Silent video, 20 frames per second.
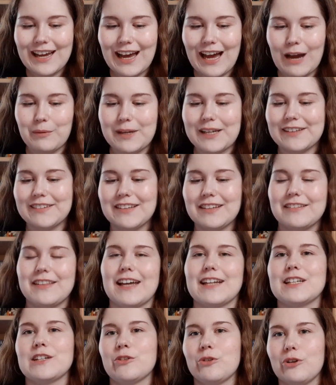Uh, we can see
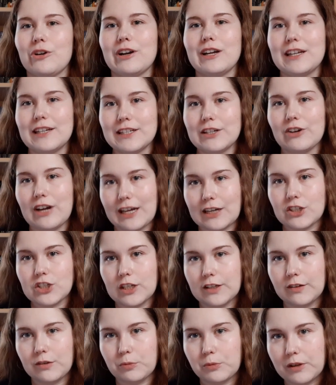that in her
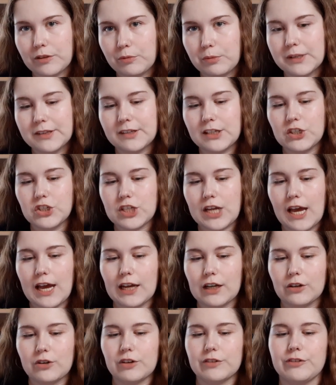interactions with Whiskey
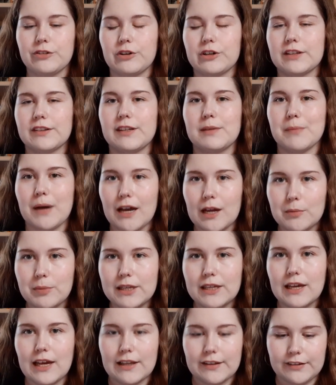Jack concerning the
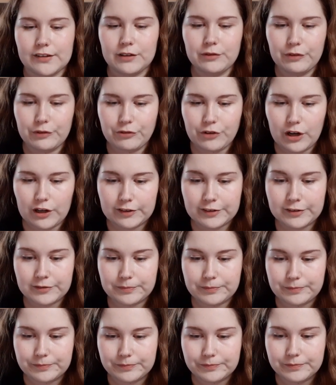Mhybe and Silver Fox,